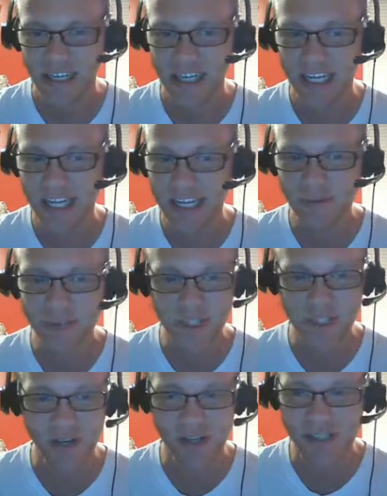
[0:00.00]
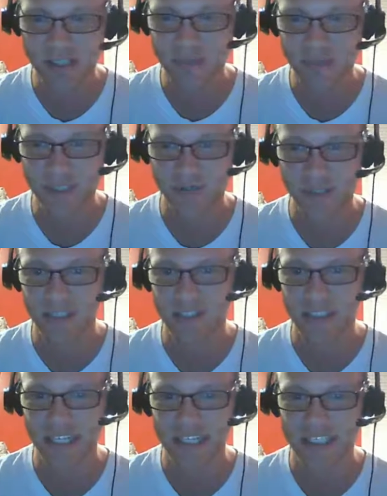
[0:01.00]
was awesome as well.
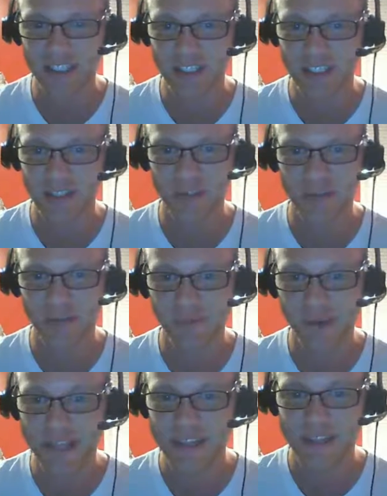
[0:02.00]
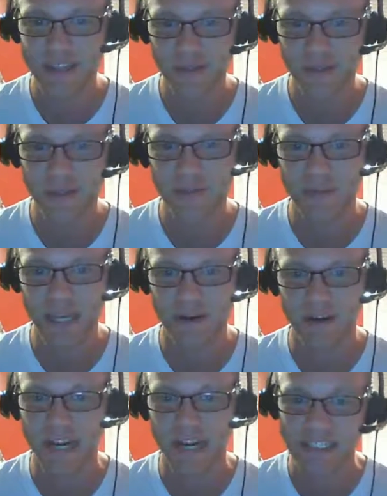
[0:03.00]
Like, just the way the two of them
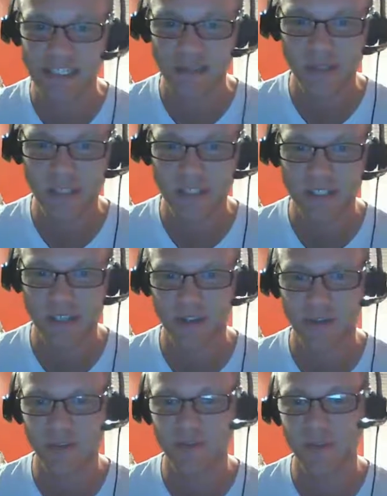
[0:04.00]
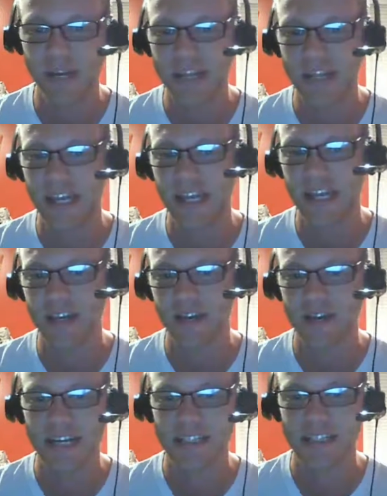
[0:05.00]
interacted with each other, the way they
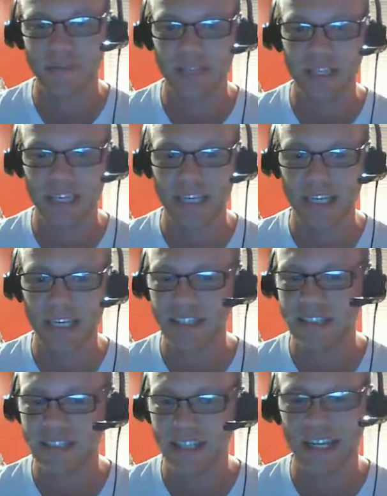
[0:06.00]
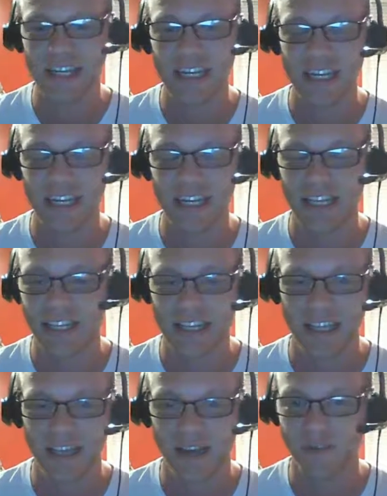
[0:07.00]
interacted with the kids, like
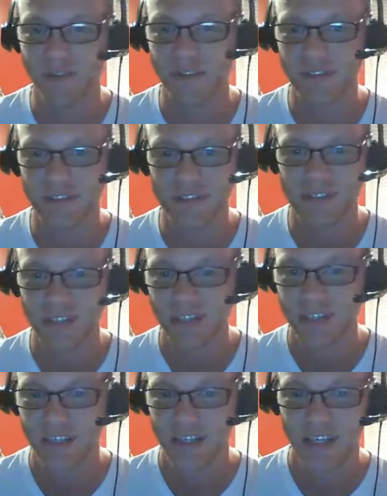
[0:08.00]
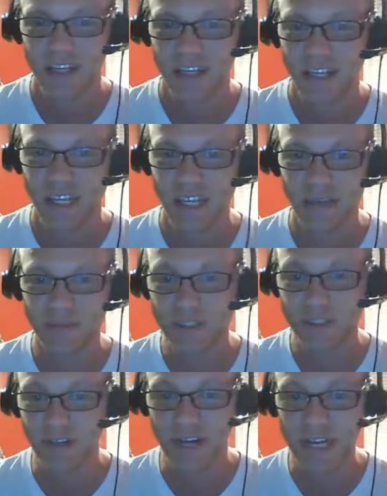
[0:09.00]
it was
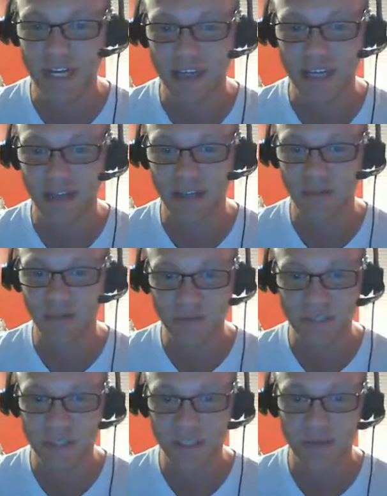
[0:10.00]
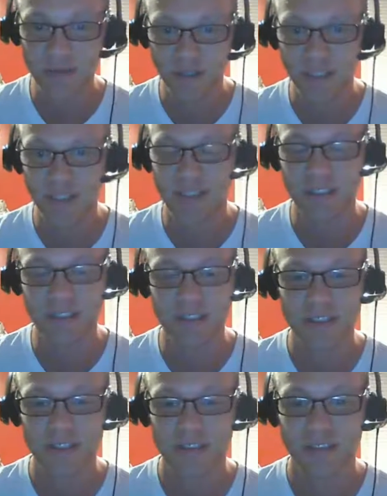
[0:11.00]
great. It really was
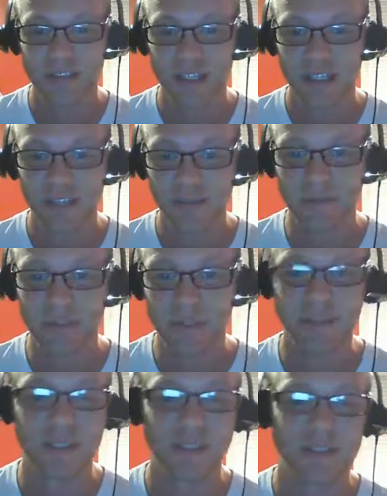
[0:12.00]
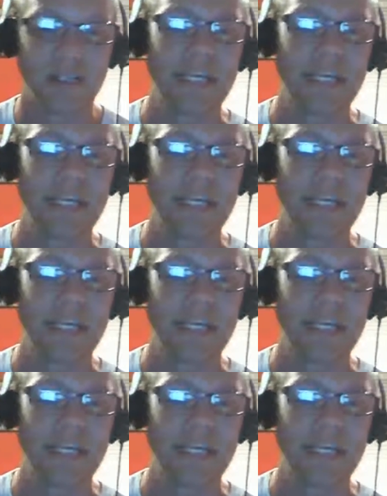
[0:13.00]
great.